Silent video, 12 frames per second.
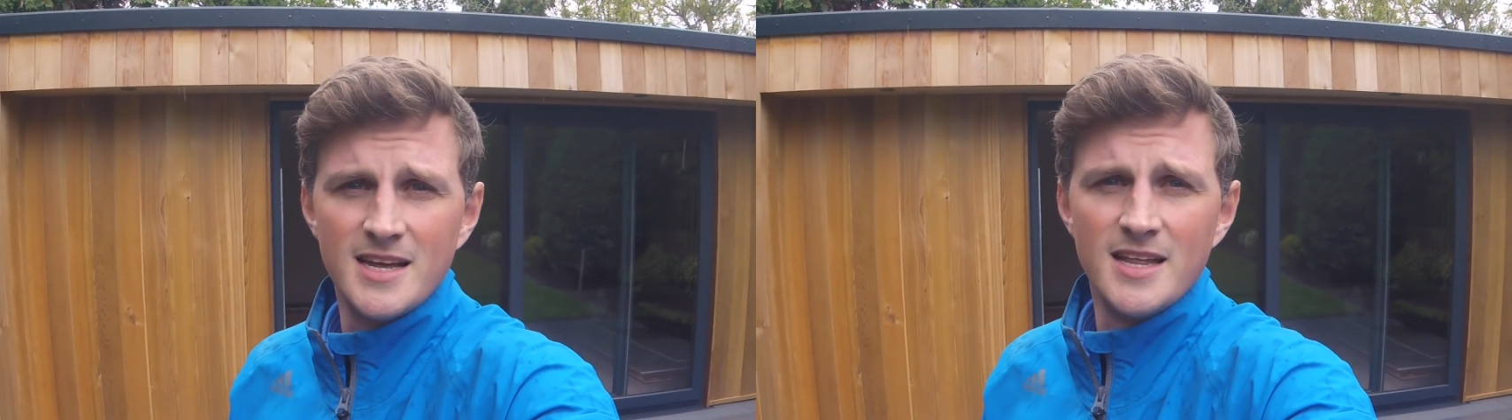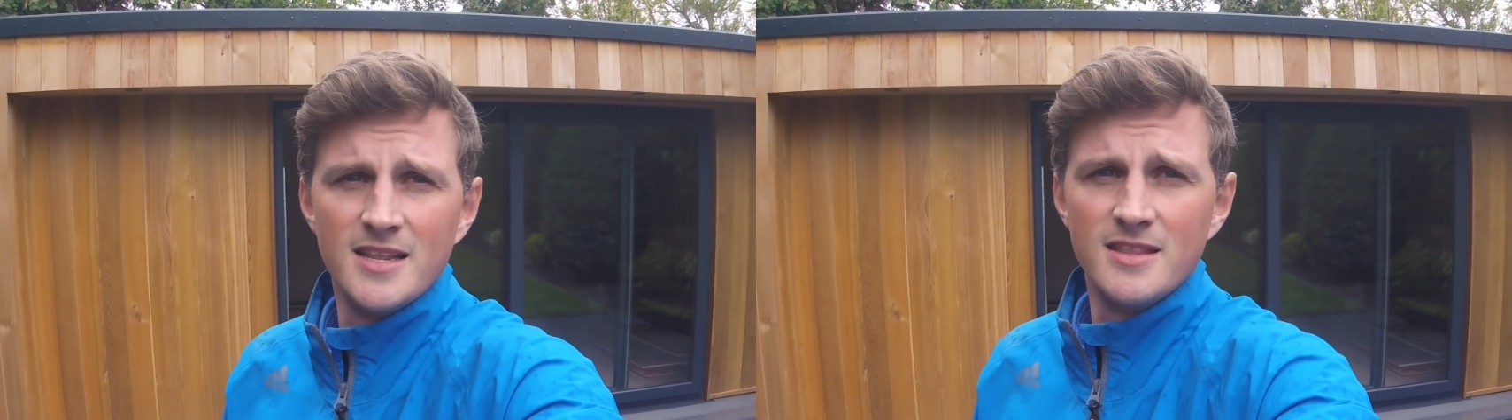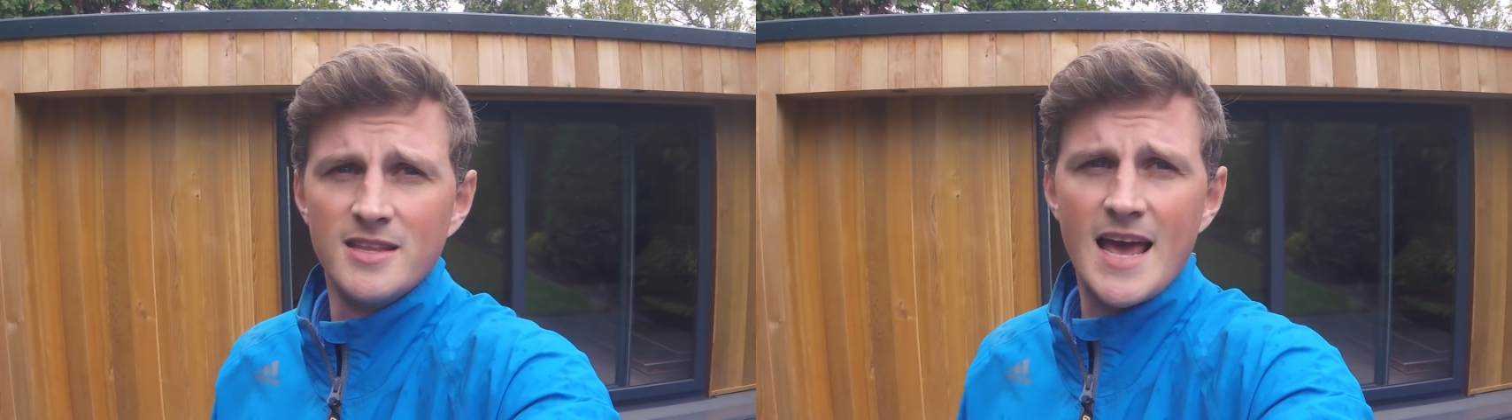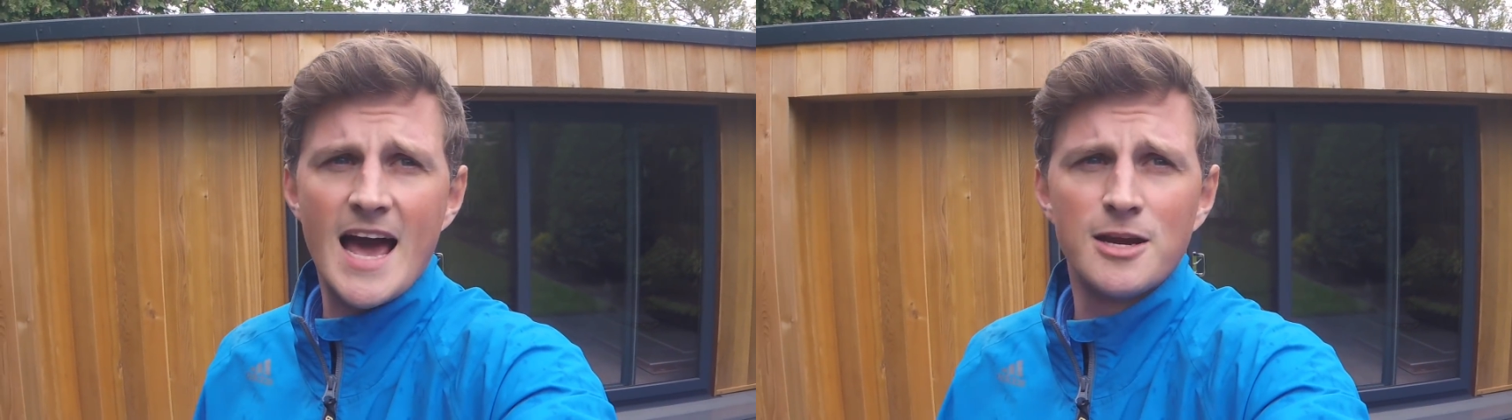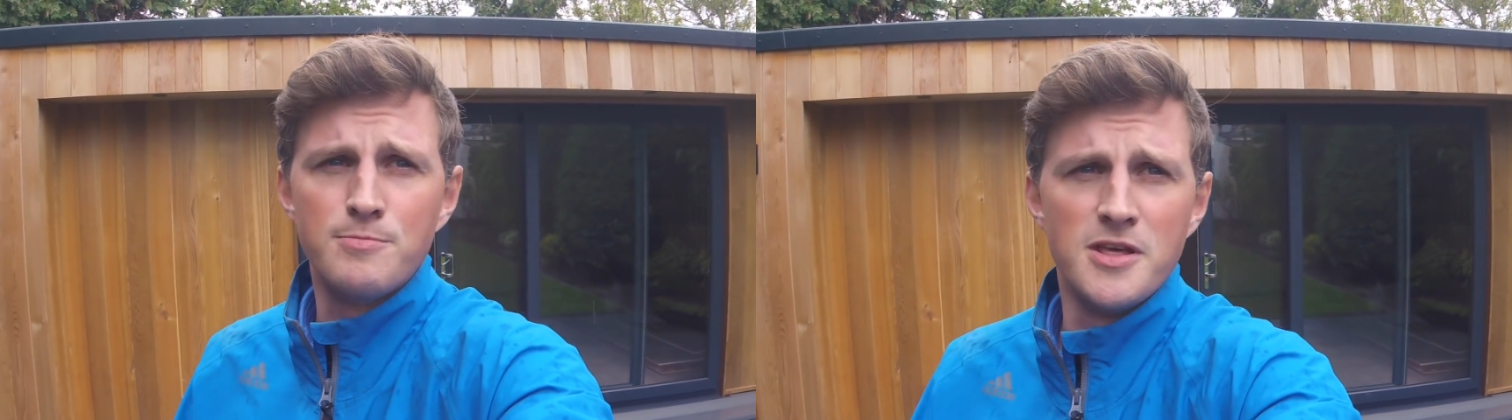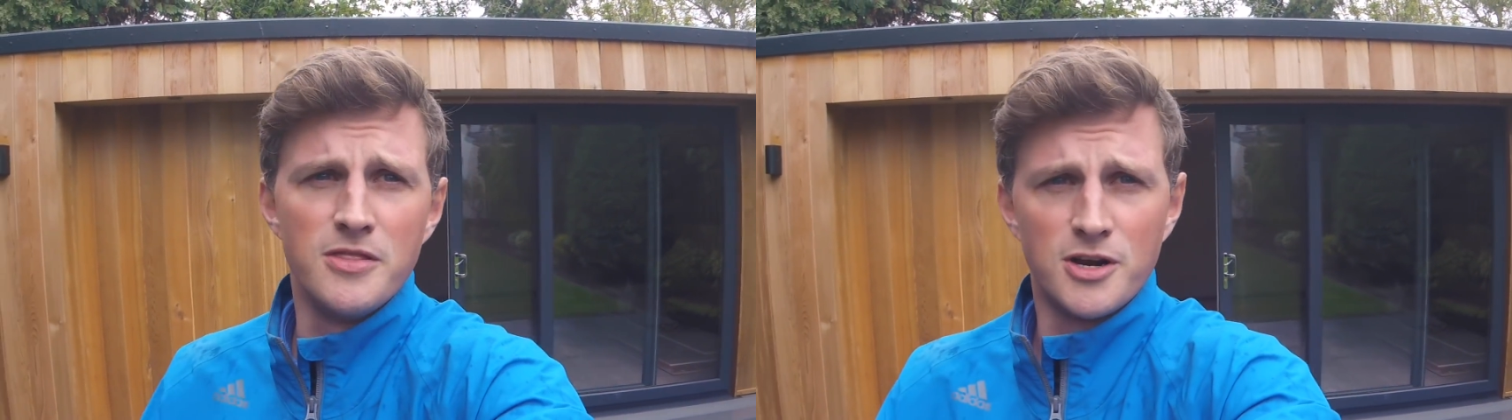and the
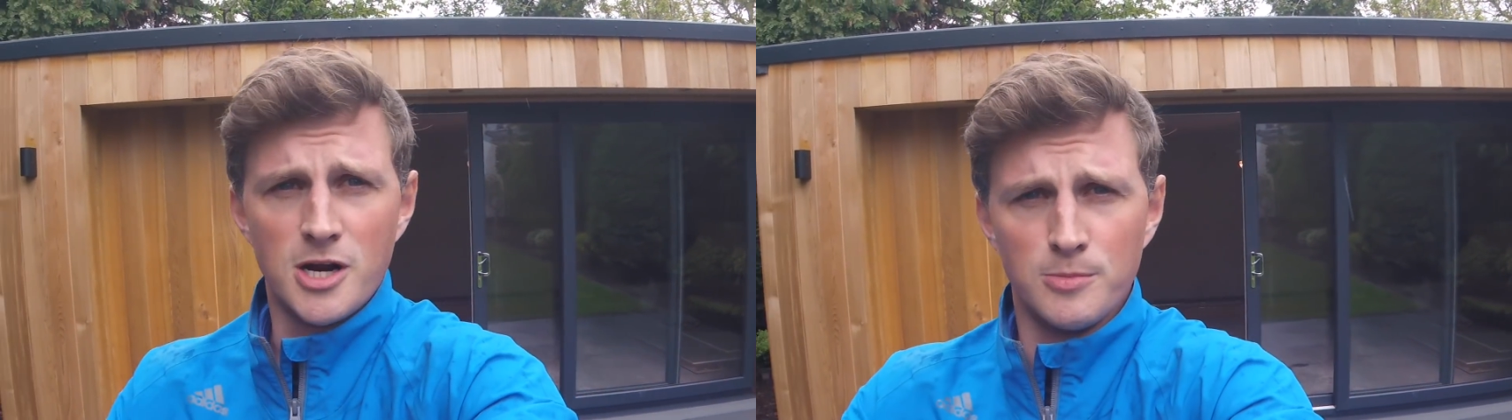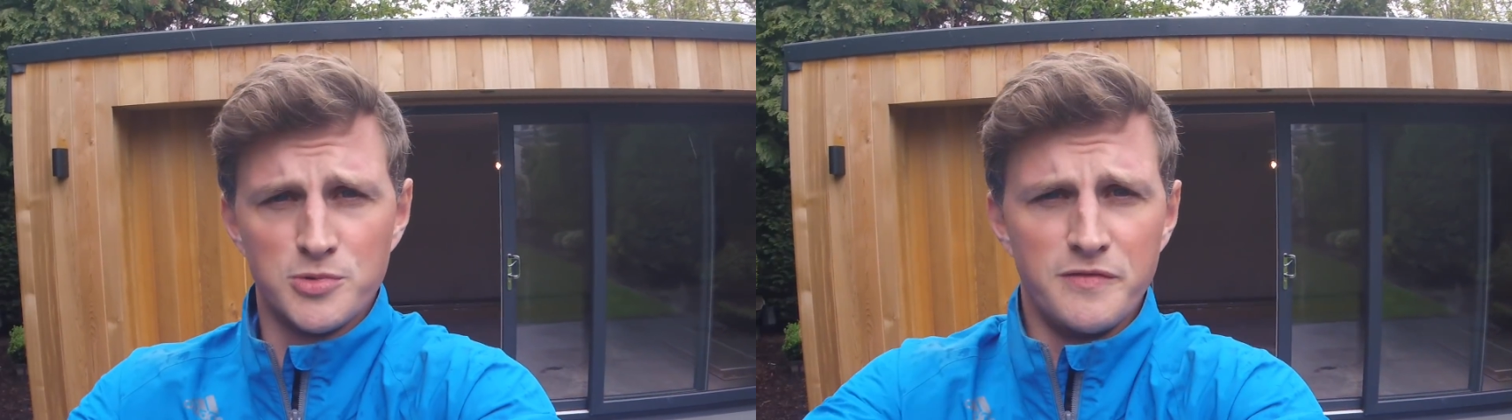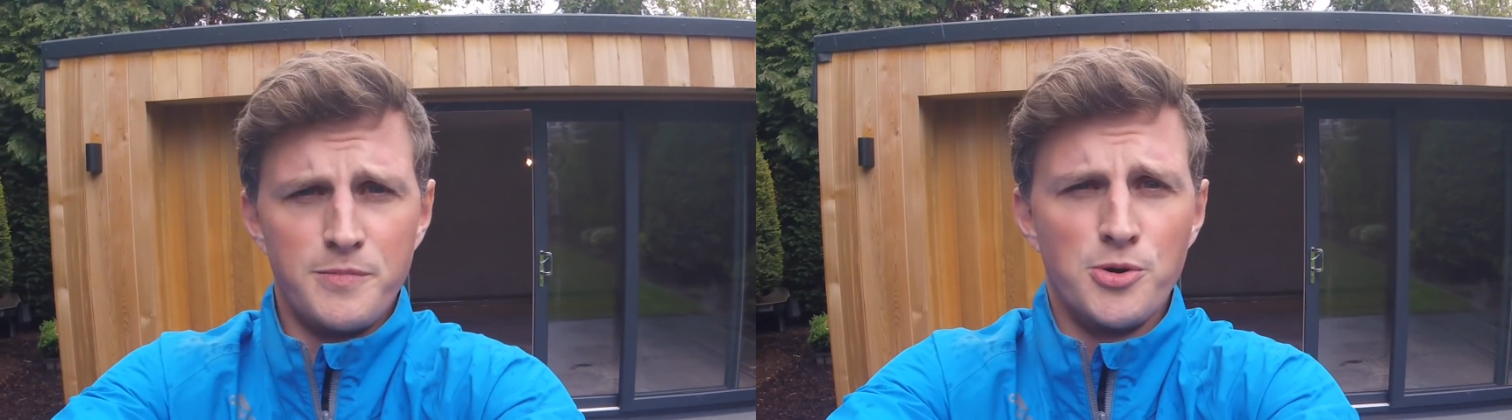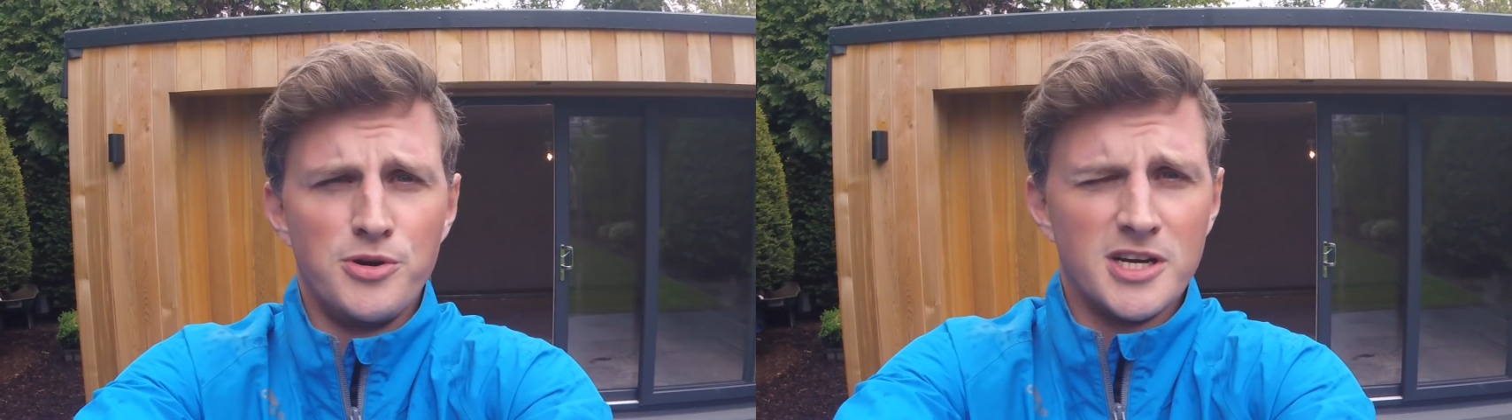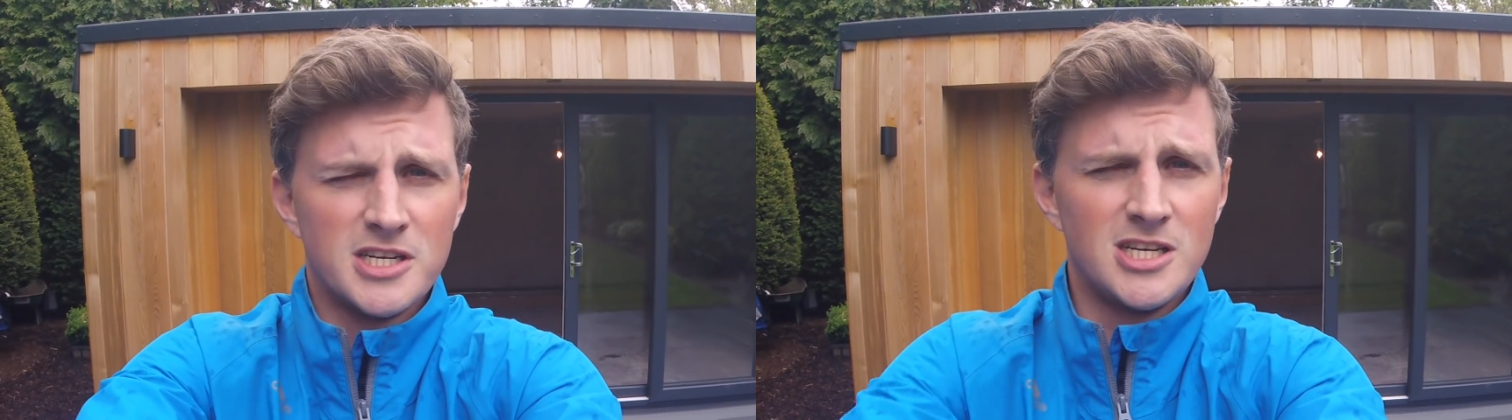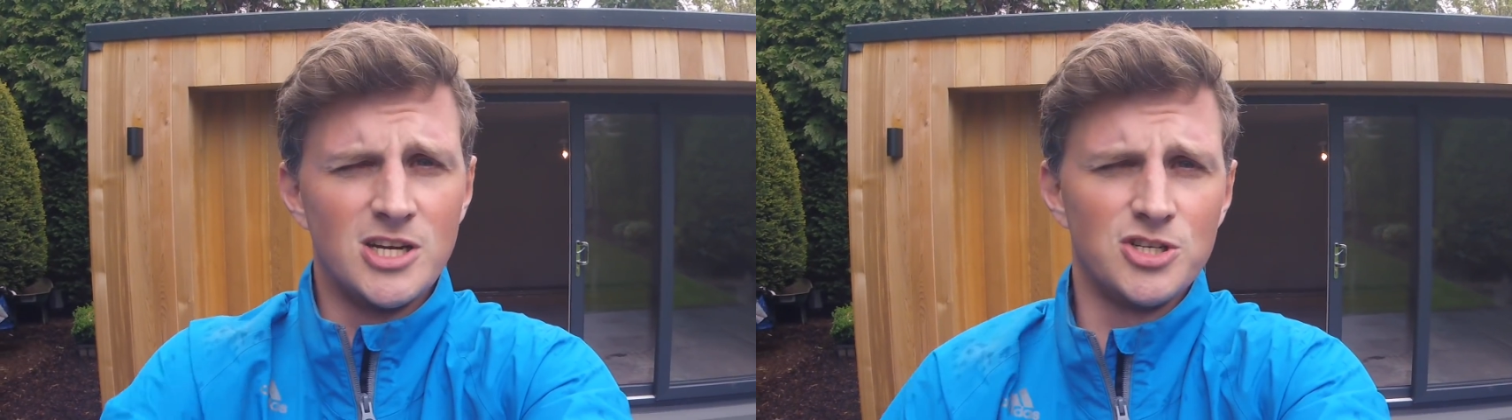admin that comes with building an
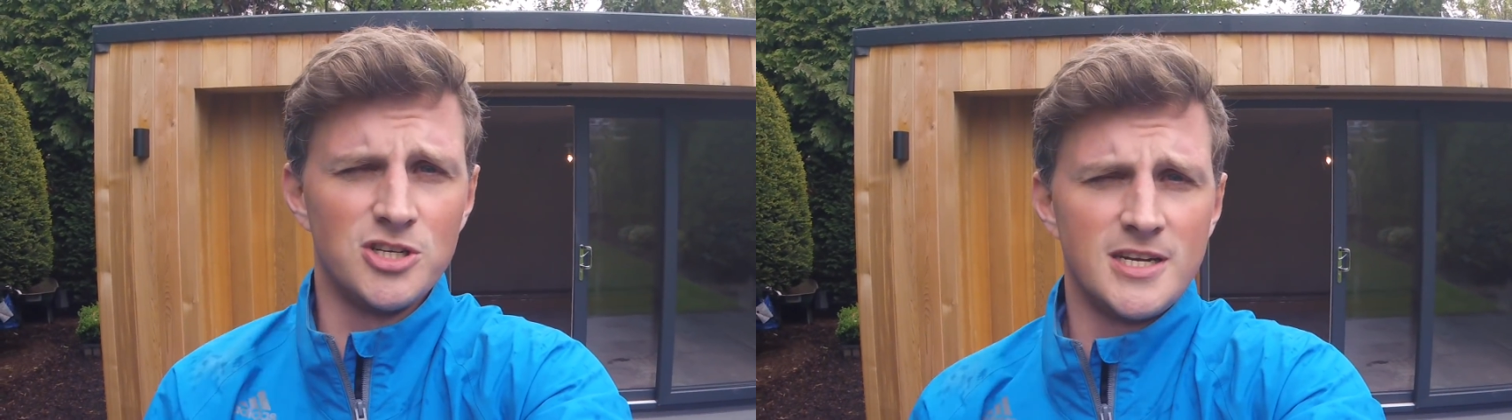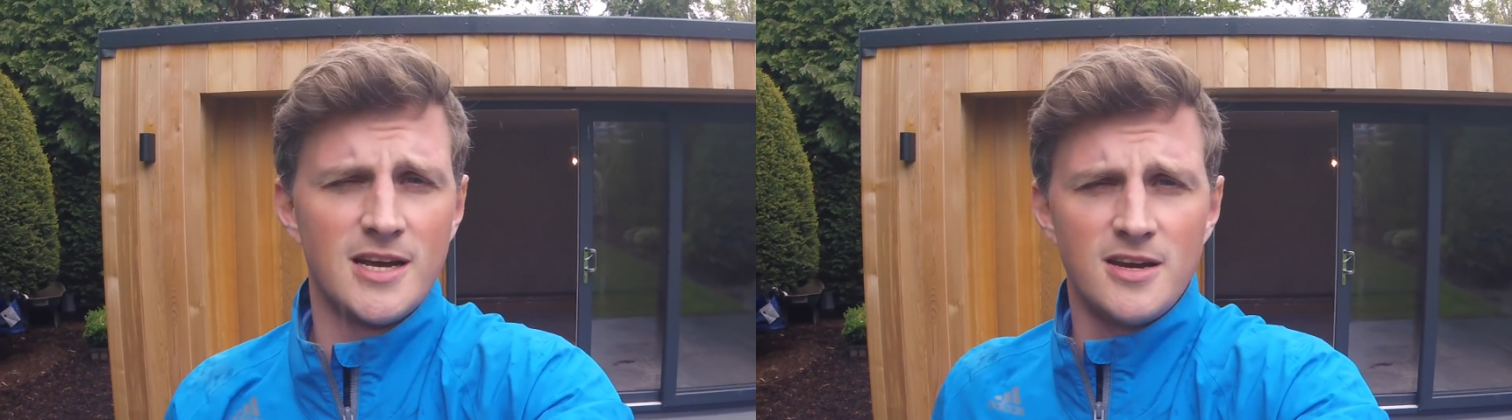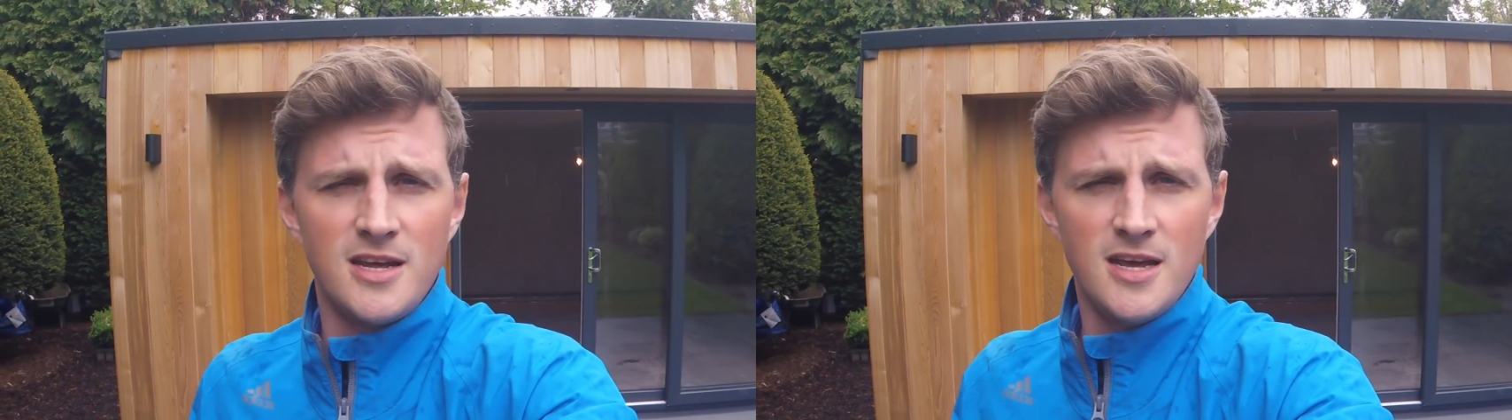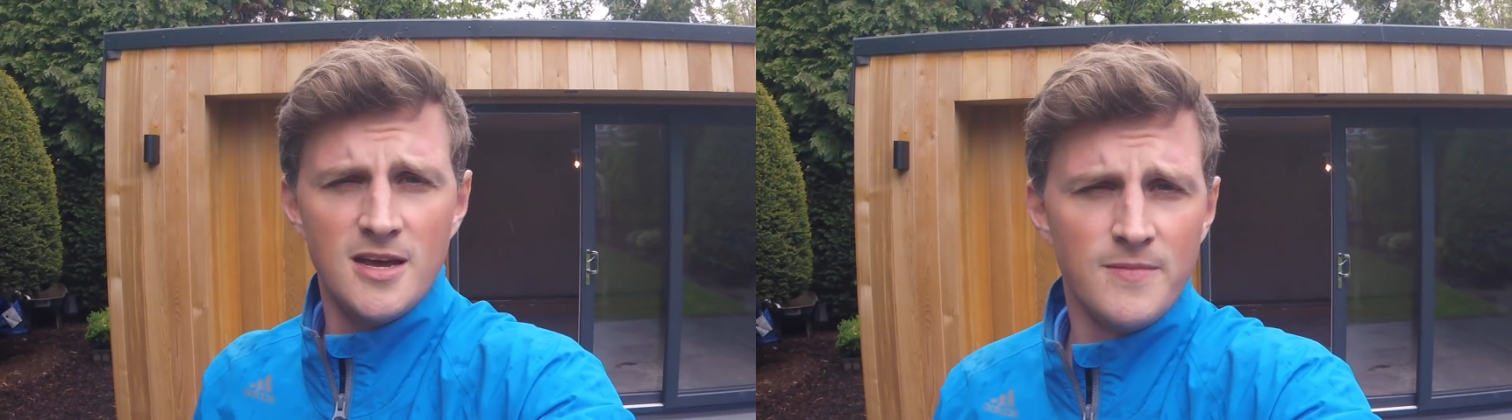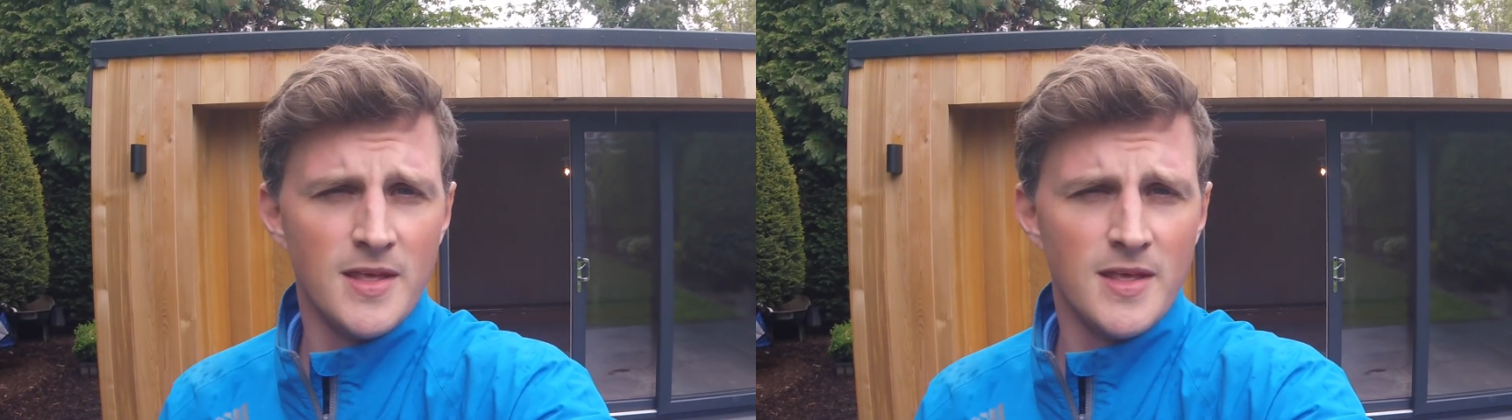extension down here.